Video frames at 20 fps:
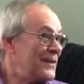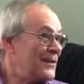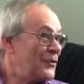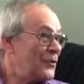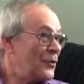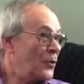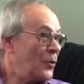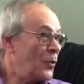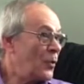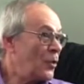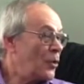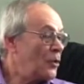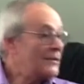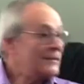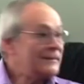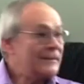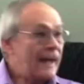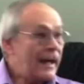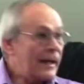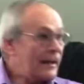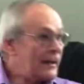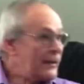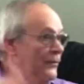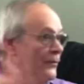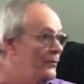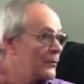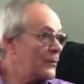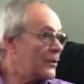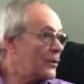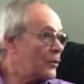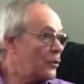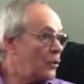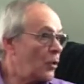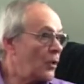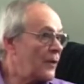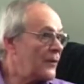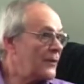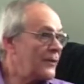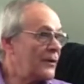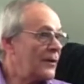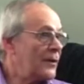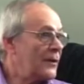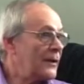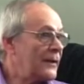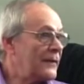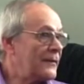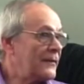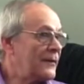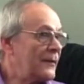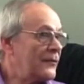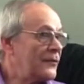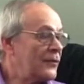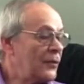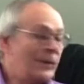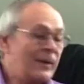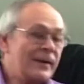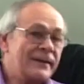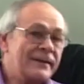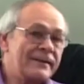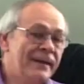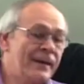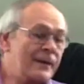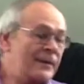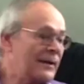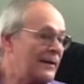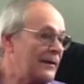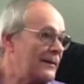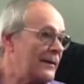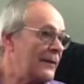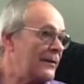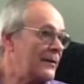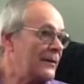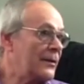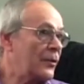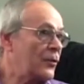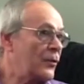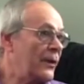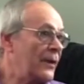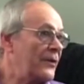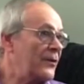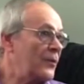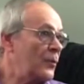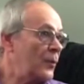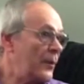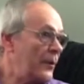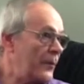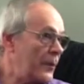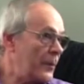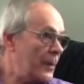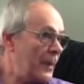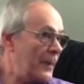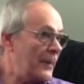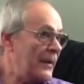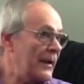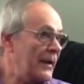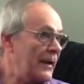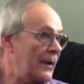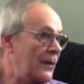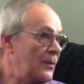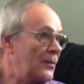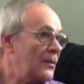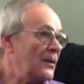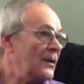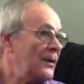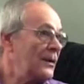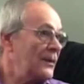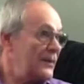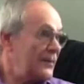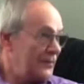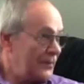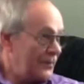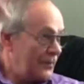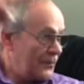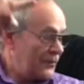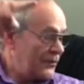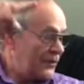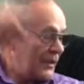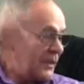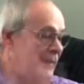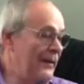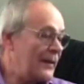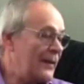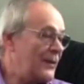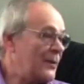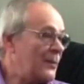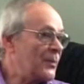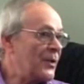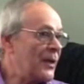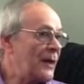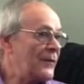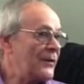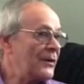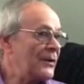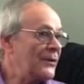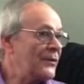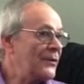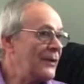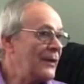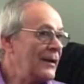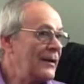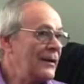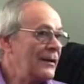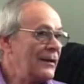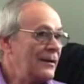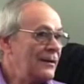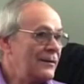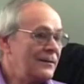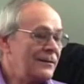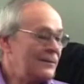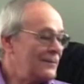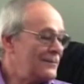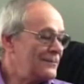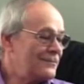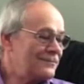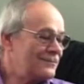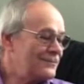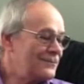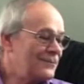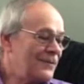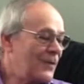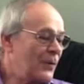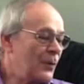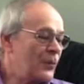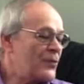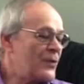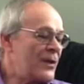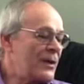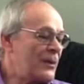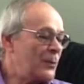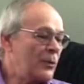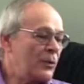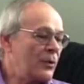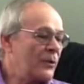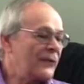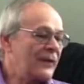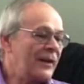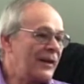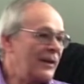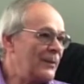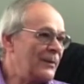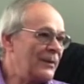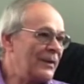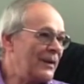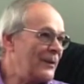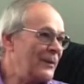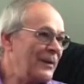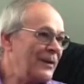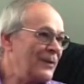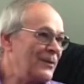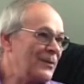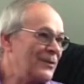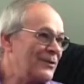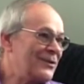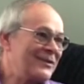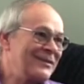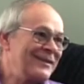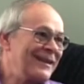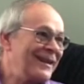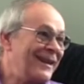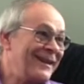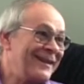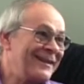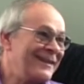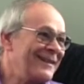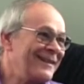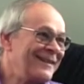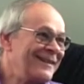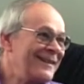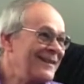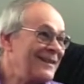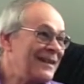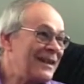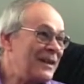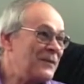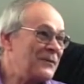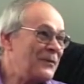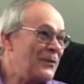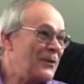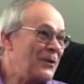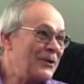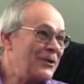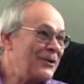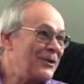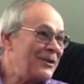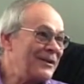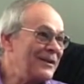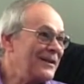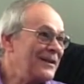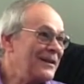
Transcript: So all the dyes from the cloth and all that stuff. So by the time it got down into Cranston, where they were pumping it out to send it down to Providence, they were trying to purify it, but I mean, it was not very good.